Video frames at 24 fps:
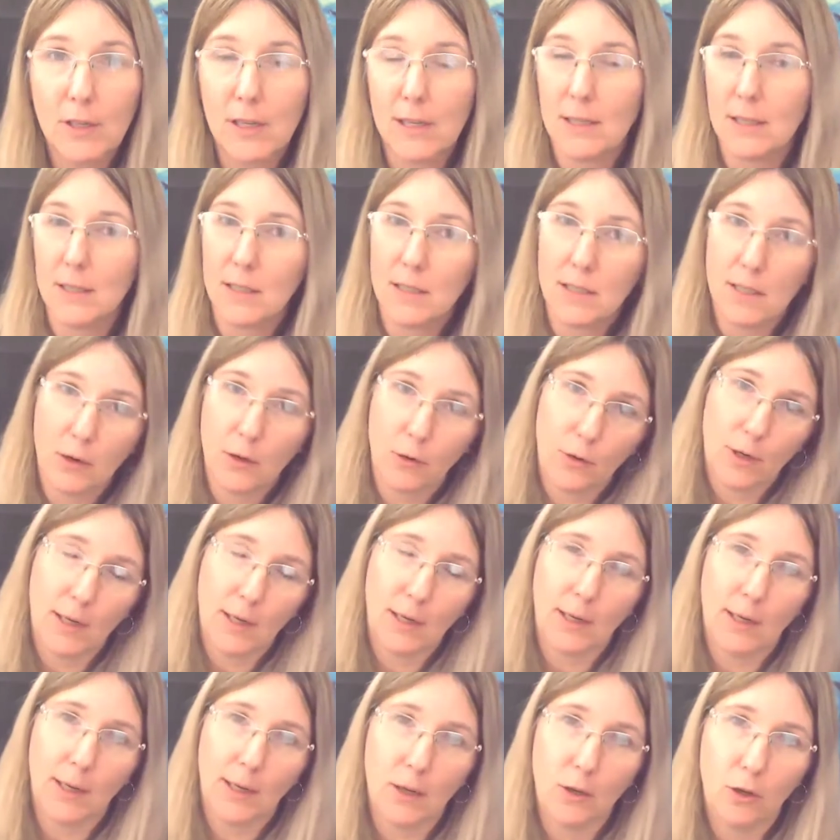
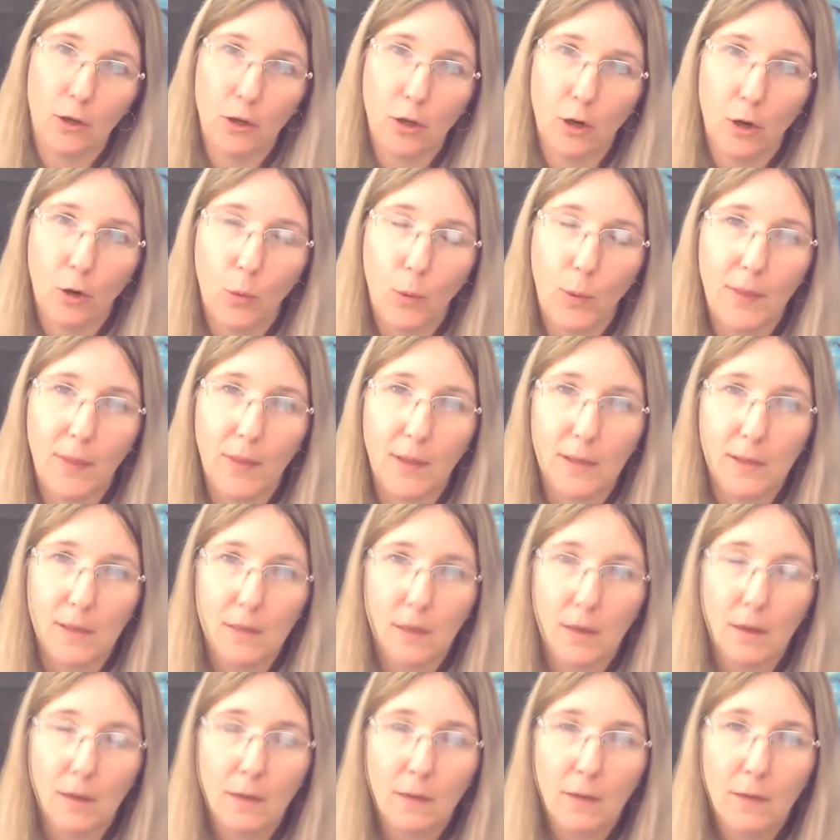necessarily let you know when there's
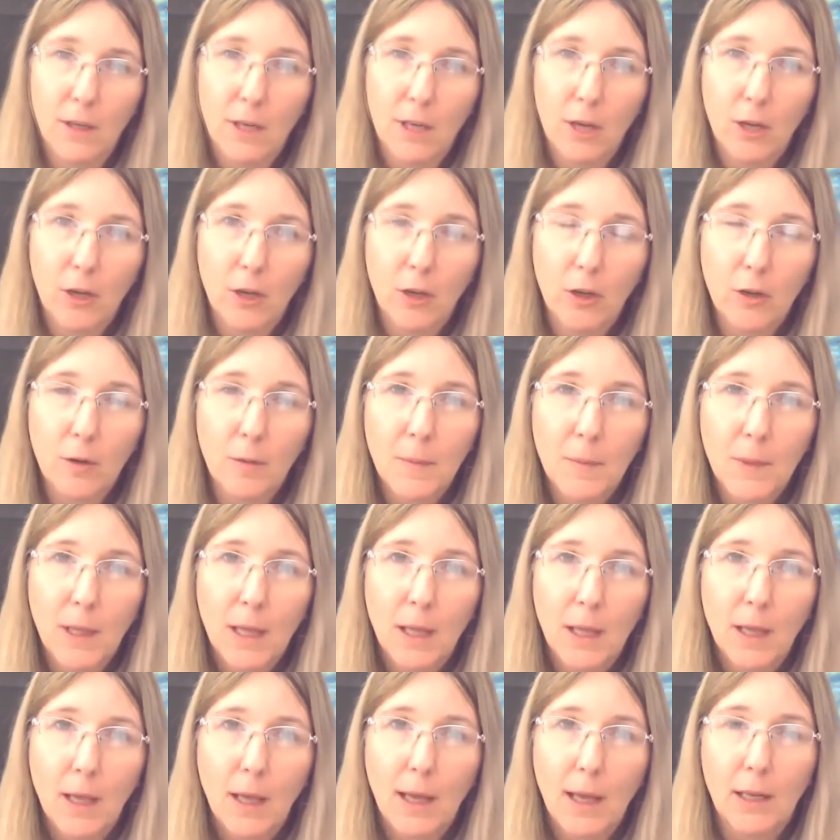a video.
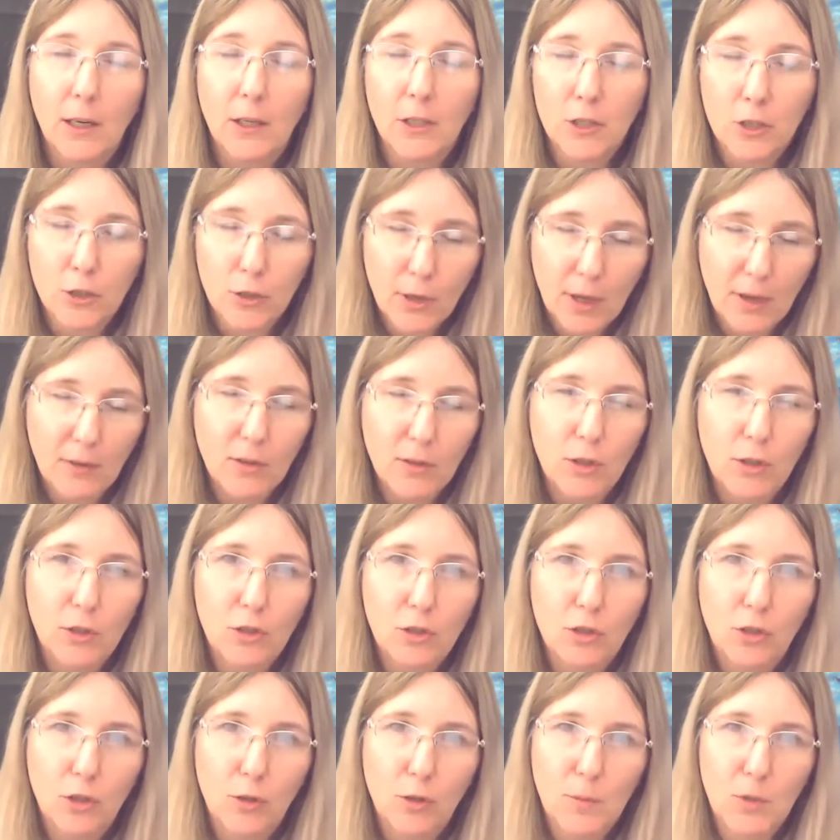And I do have a
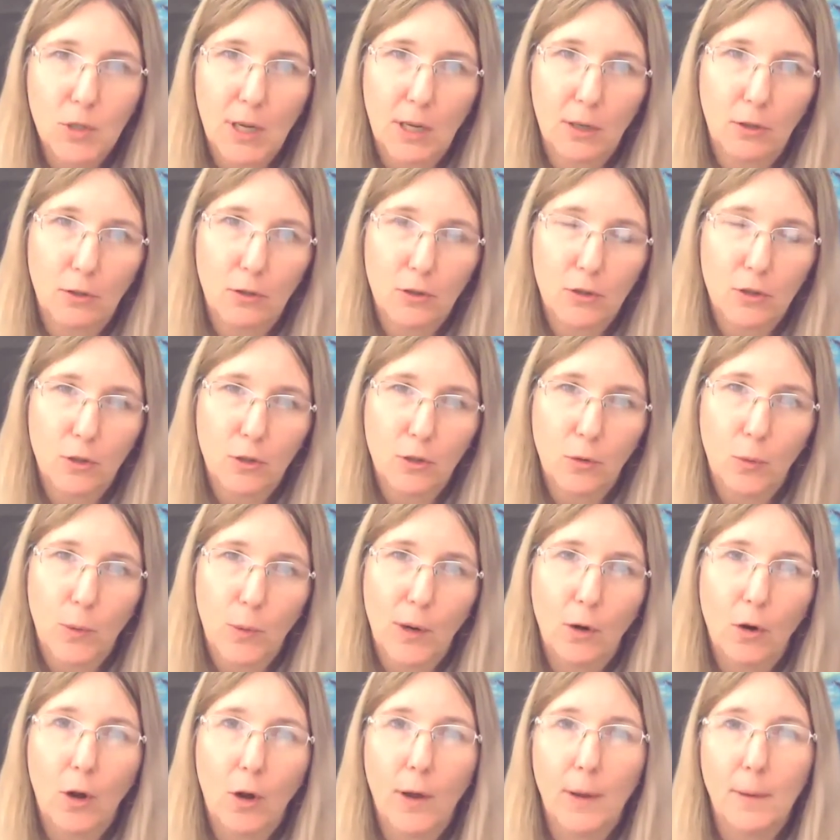YouTube channel too,
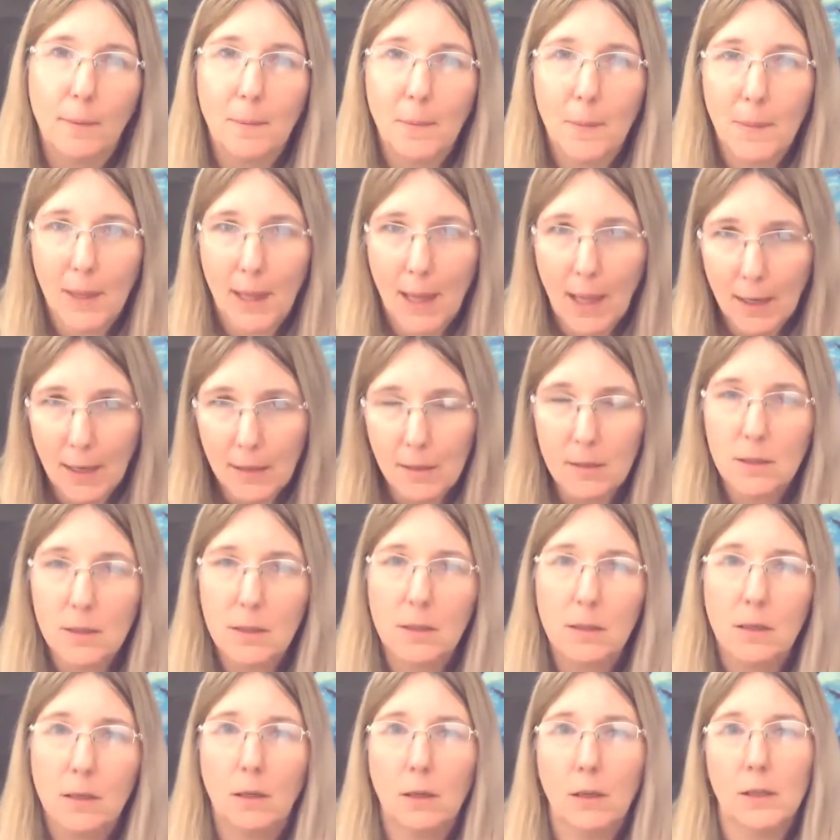where I edit
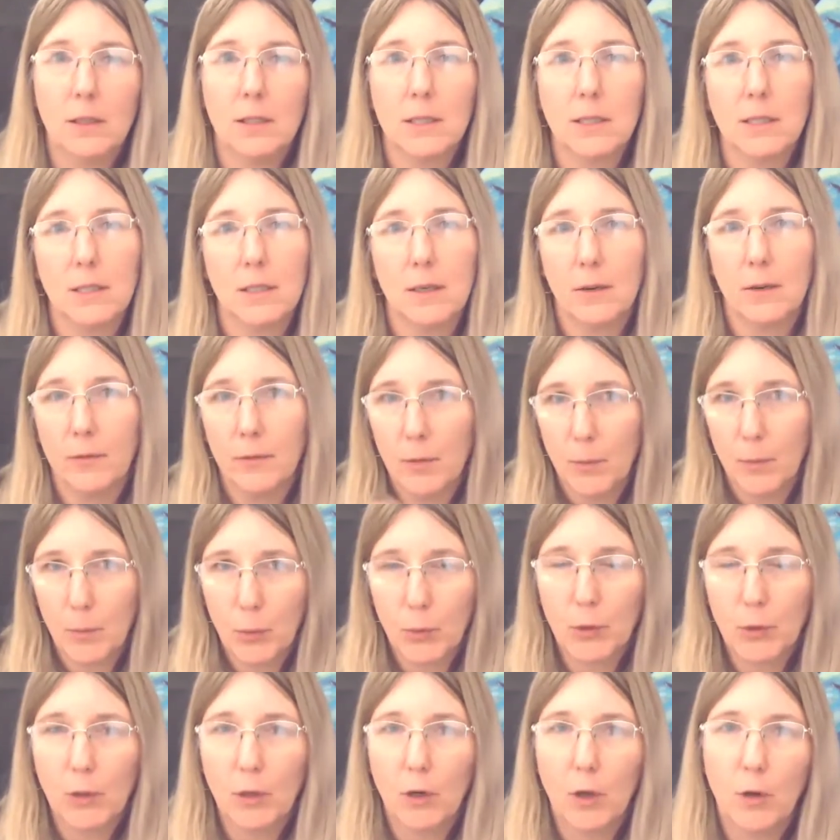a lot of stuff and
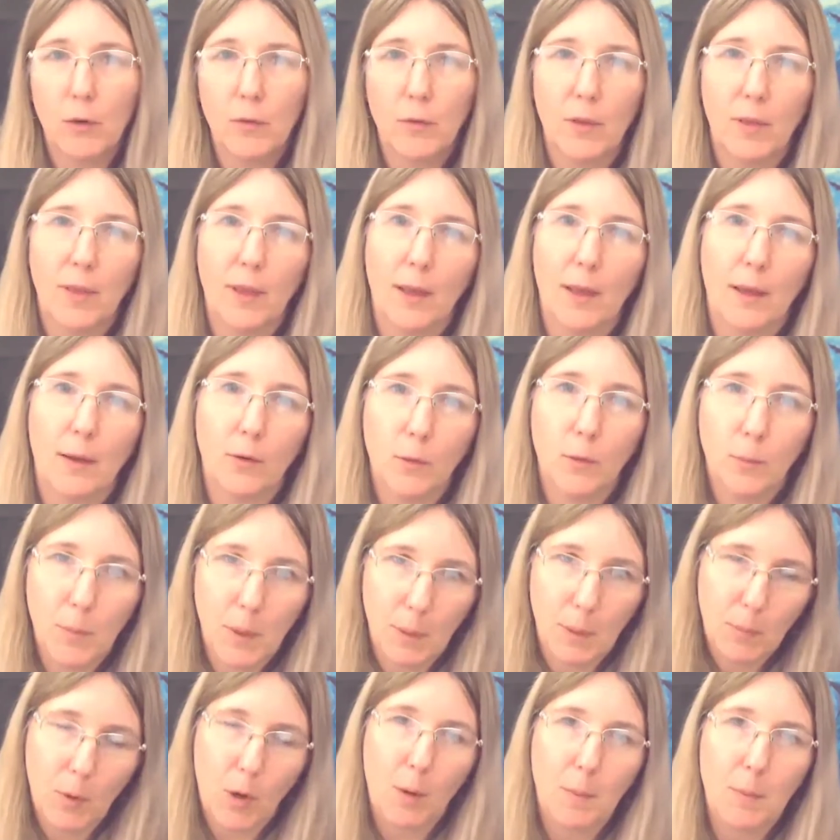put it over there
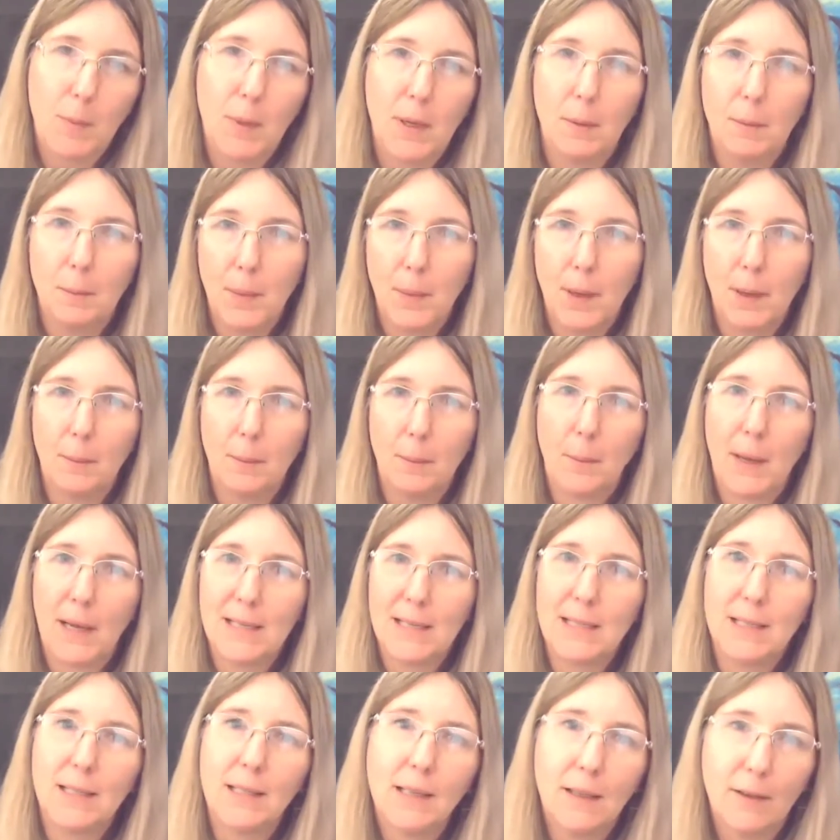bit by bit. But
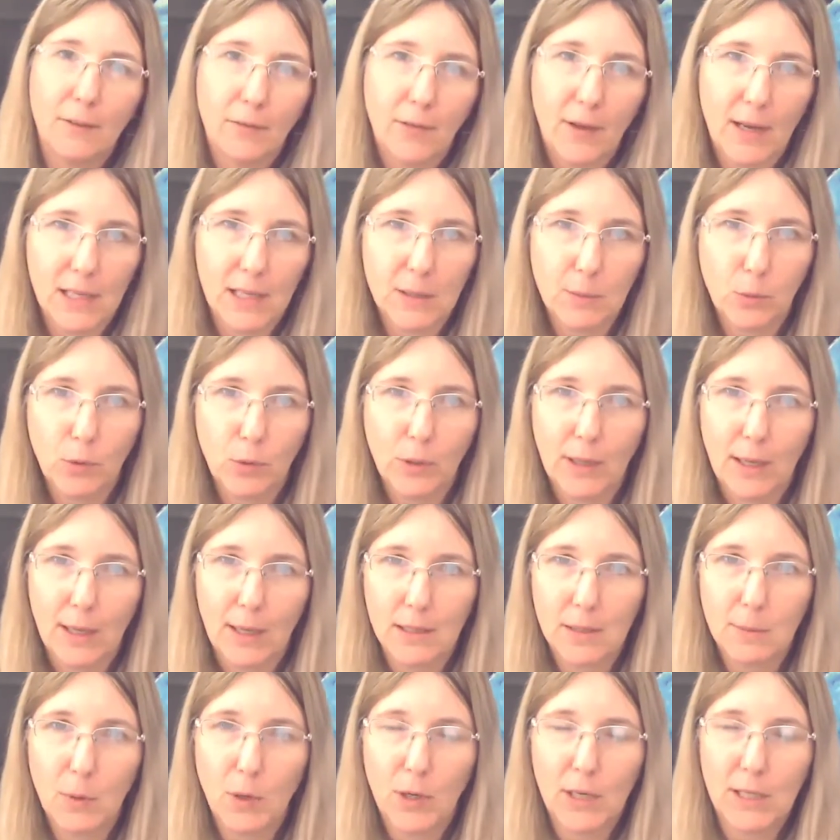basically Facebook
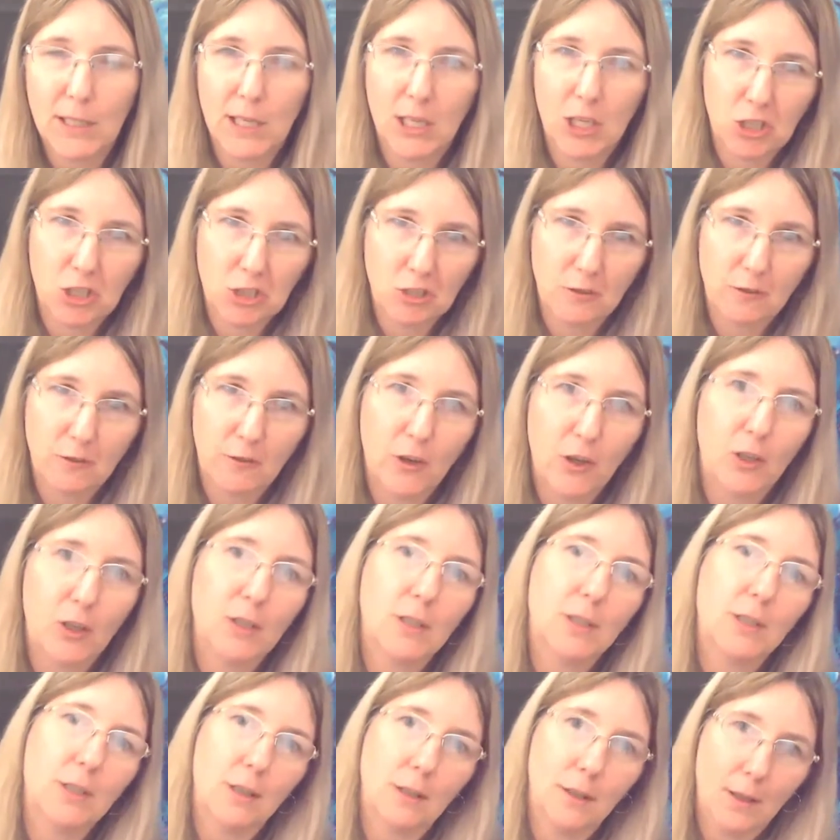gets my attention
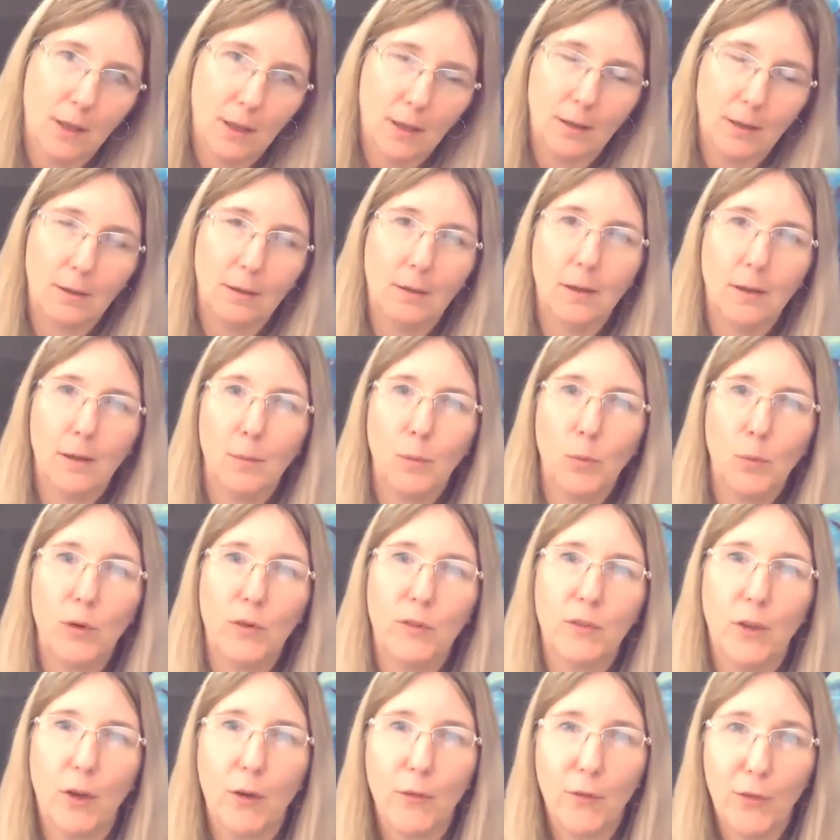first, and then it
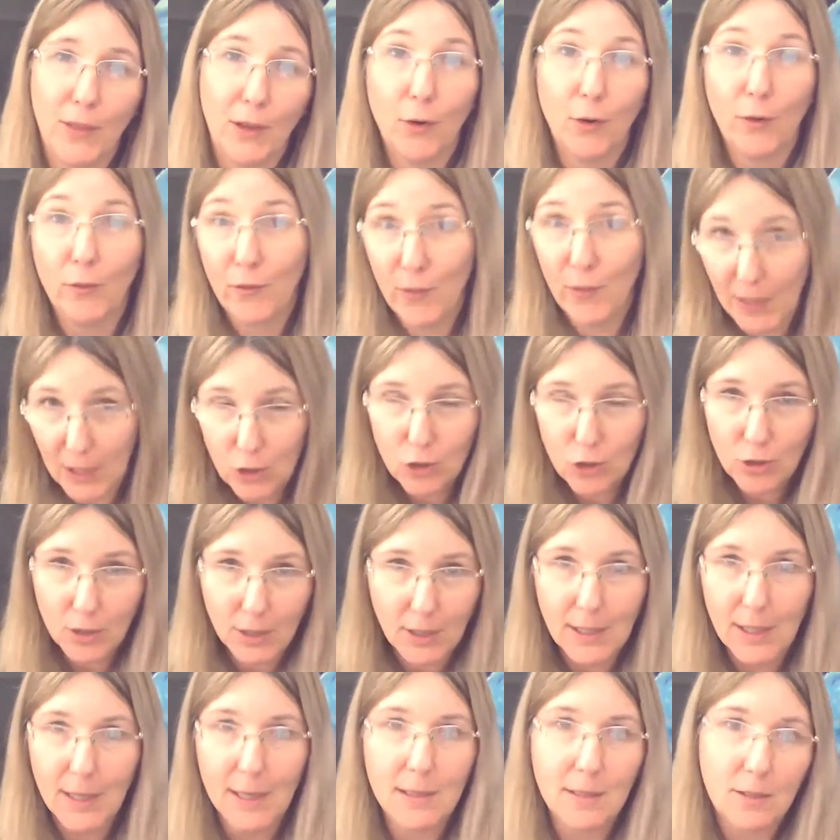moves over there
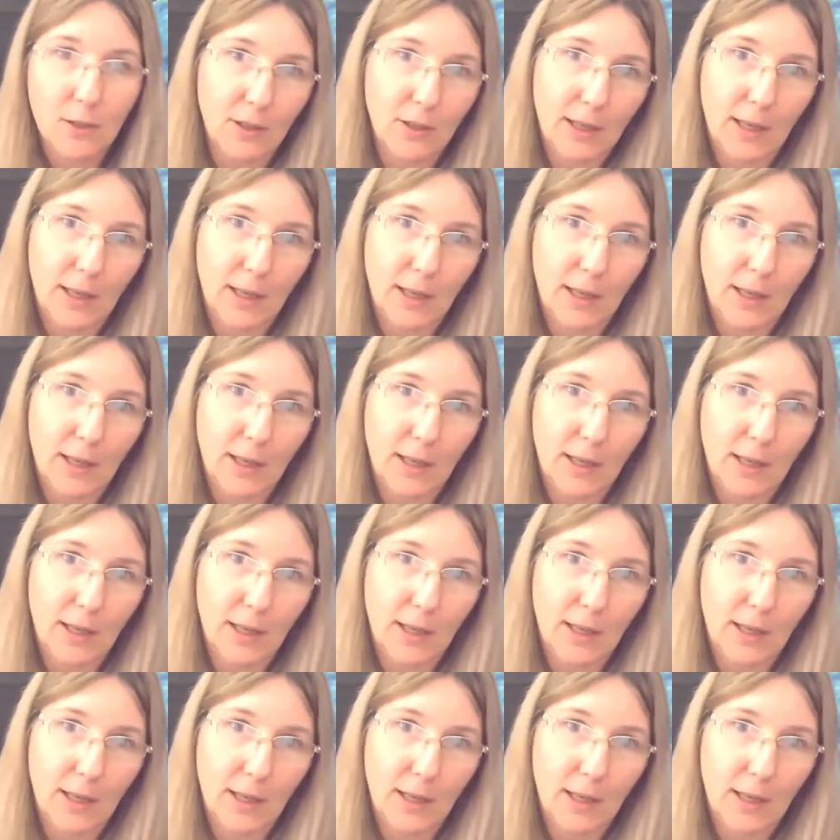eventually as